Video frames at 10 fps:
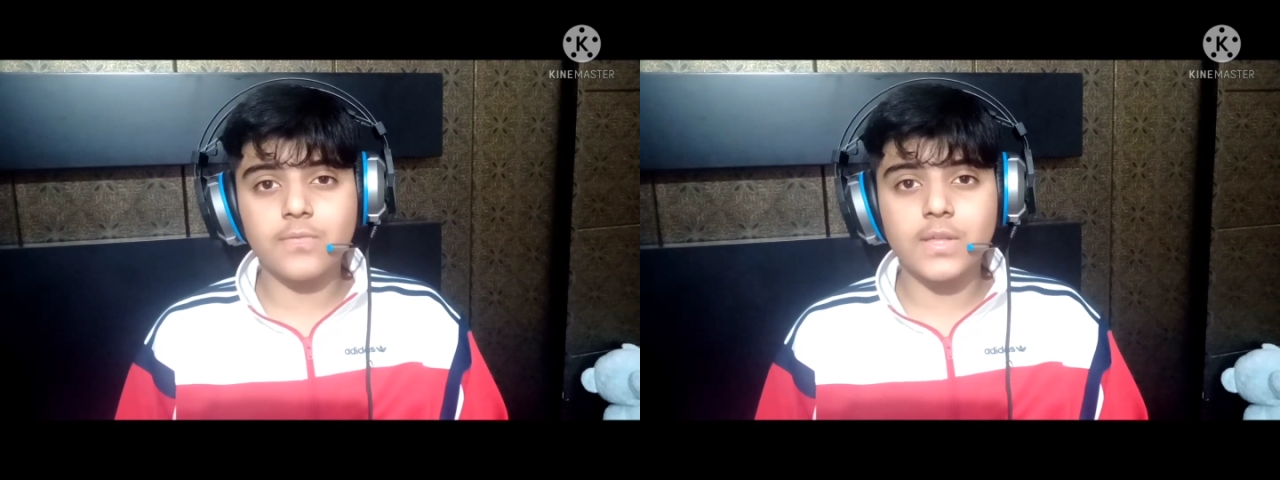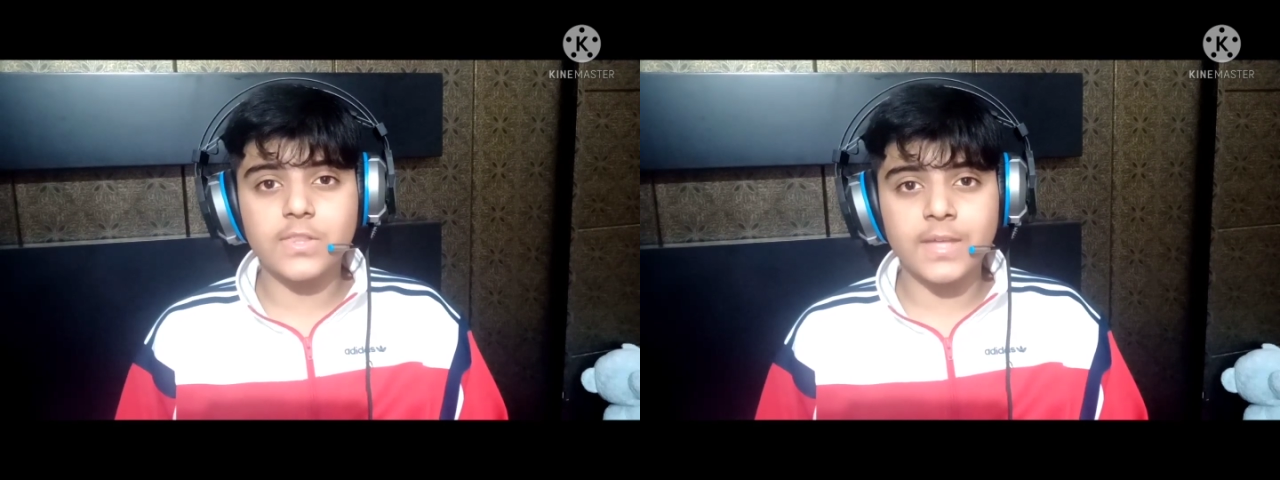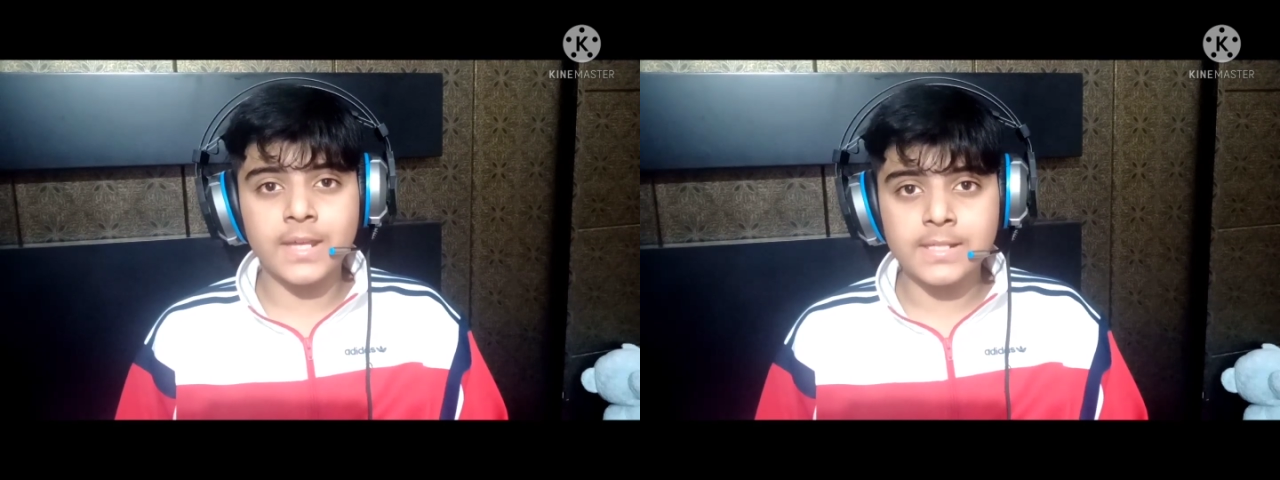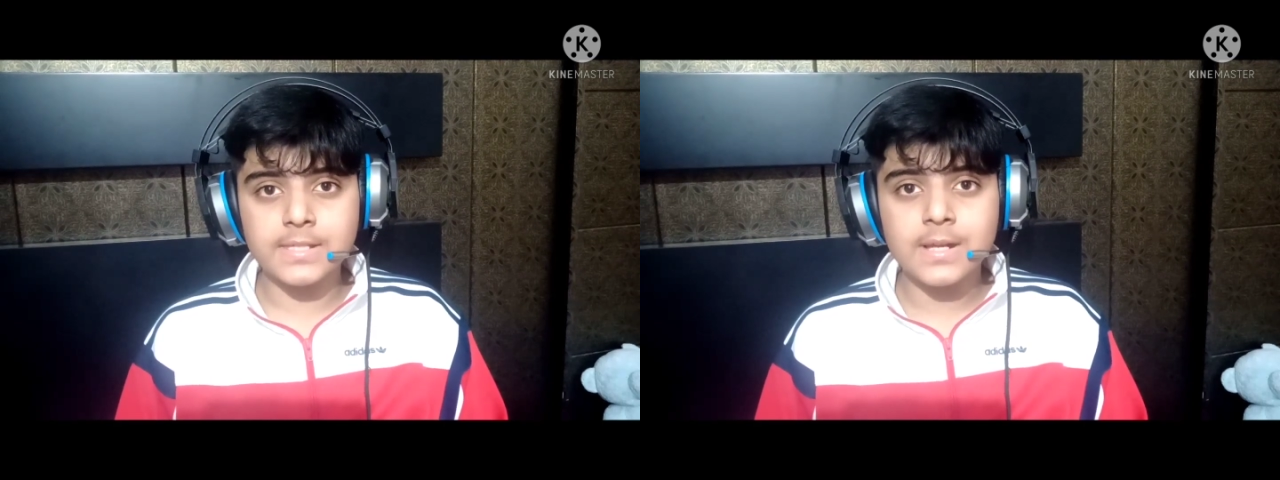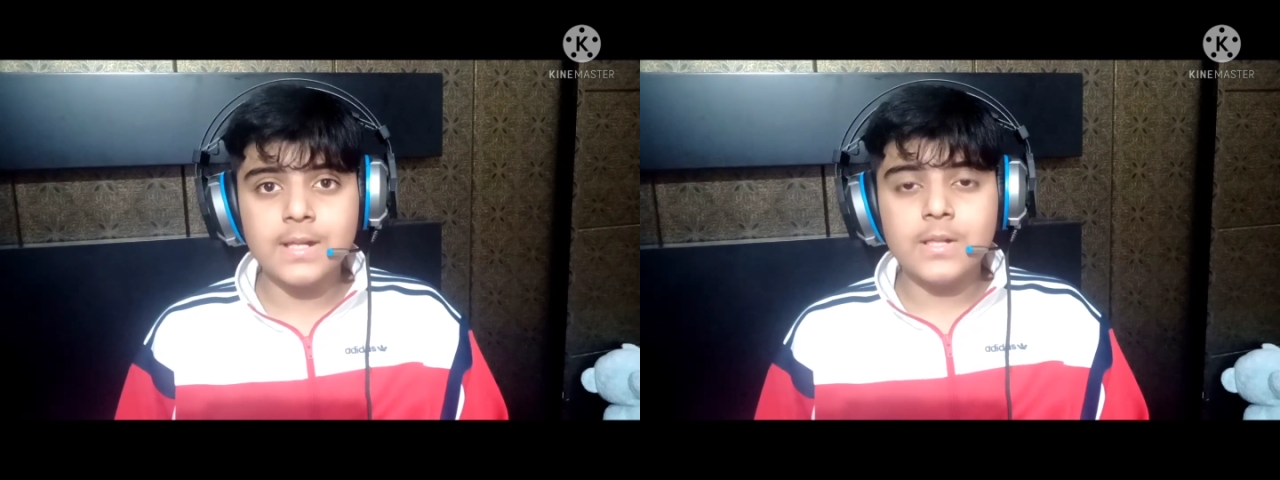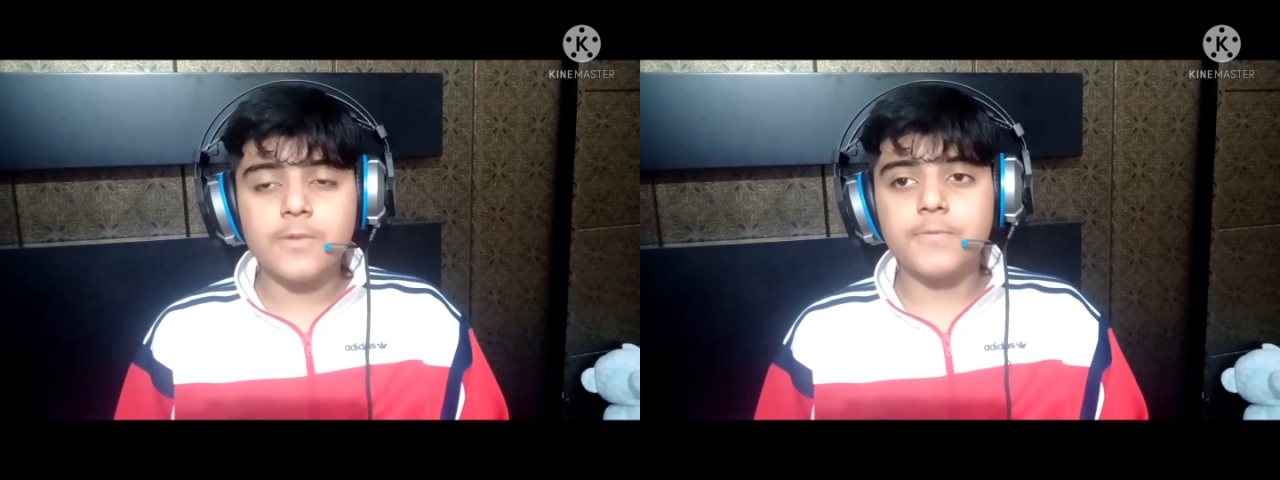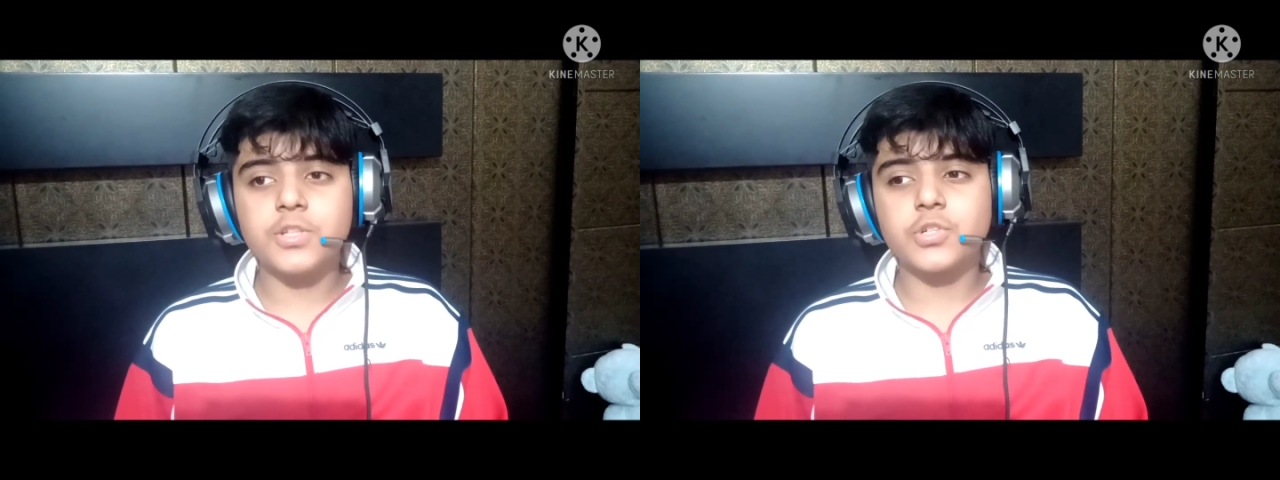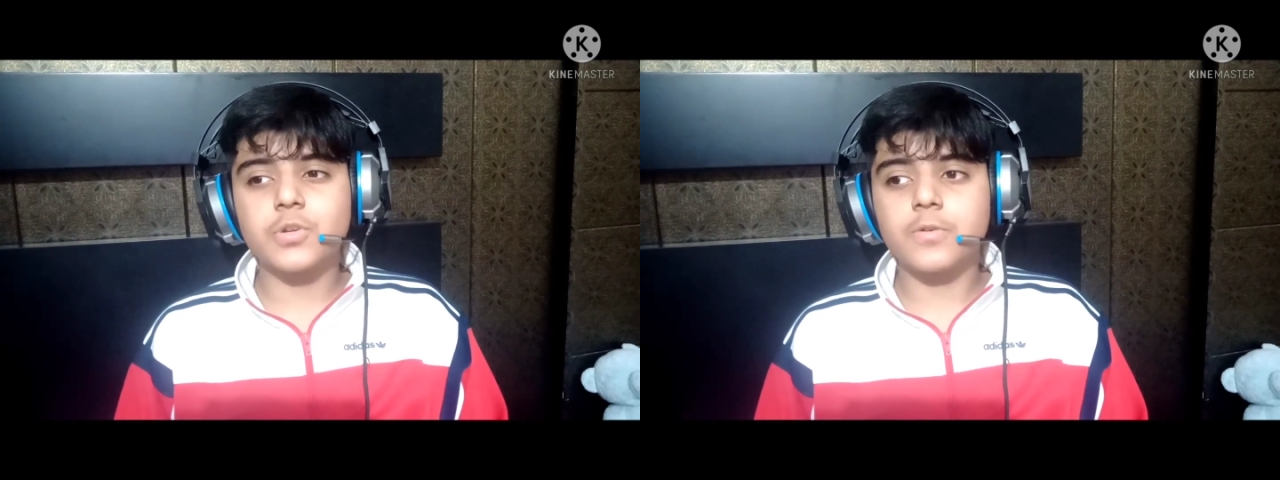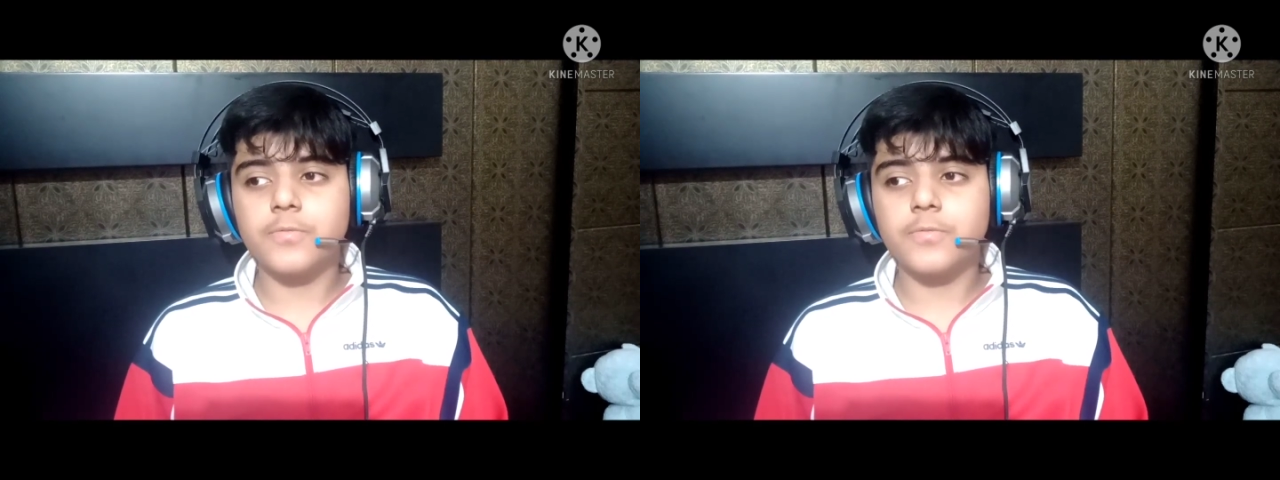of the things which